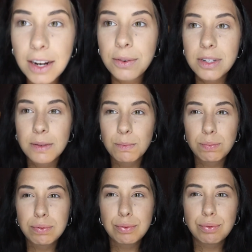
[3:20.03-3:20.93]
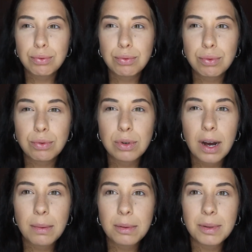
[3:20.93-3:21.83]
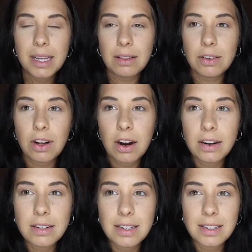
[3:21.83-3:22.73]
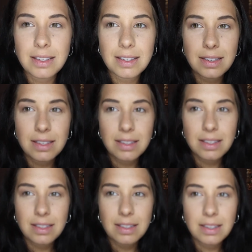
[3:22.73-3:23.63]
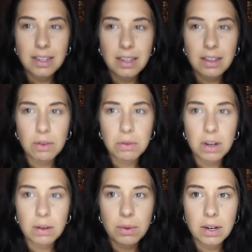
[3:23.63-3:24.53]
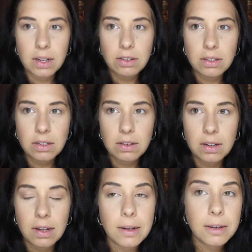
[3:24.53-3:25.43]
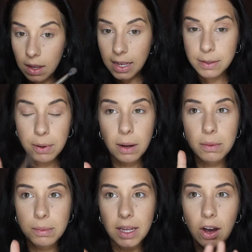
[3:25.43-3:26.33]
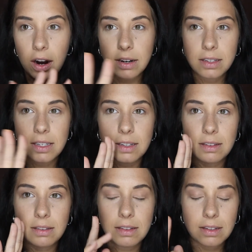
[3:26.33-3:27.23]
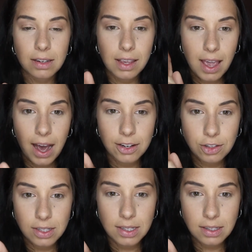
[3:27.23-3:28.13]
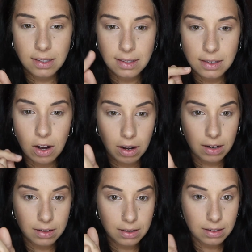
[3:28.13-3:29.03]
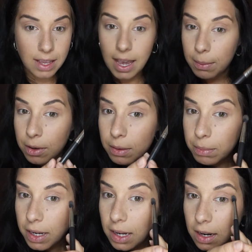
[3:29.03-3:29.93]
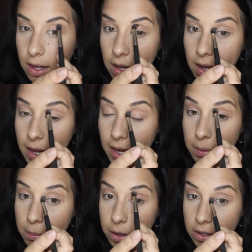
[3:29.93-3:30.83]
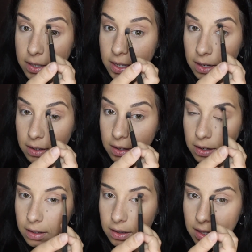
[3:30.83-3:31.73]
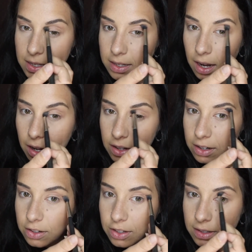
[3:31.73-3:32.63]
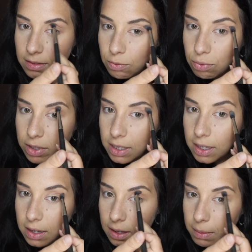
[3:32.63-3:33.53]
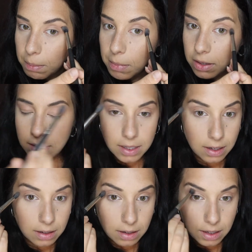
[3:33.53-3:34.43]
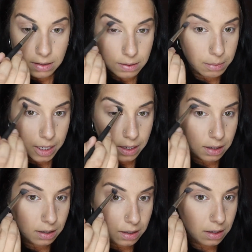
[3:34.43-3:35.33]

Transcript: I know it's probably a little hard to see. Oh God, what did I just do? It's probably hard to catch this on camera, but in person, this color just really melted into my